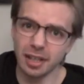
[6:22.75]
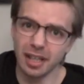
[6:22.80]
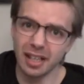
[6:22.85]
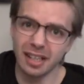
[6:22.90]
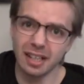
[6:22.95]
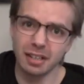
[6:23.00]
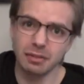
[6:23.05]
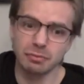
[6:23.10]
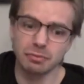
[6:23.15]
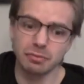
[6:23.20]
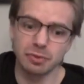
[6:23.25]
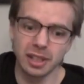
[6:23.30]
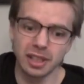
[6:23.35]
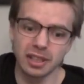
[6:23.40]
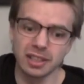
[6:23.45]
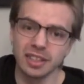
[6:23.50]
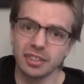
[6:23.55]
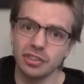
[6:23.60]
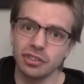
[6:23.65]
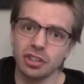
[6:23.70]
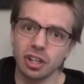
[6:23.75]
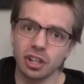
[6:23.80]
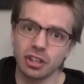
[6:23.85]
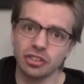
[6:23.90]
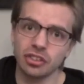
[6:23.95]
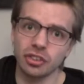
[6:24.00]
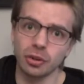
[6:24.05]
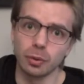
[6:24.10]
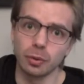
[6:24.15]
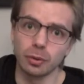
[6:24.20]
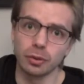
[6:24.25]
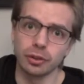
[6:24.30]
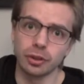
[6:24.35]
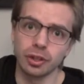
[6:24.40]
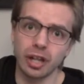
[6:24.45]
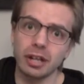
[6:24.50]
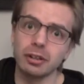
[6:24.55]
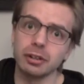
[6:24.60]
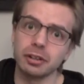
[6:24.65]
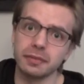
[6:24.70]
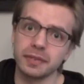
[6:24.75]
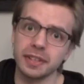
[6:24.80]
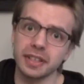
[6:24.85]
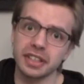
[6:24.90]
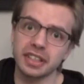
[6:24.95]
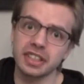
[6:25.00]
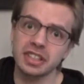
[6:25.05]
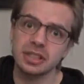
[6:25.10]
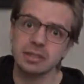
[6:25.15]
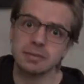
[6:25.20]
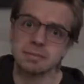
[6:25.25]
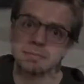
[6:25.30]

and it really sucks the horror out of it.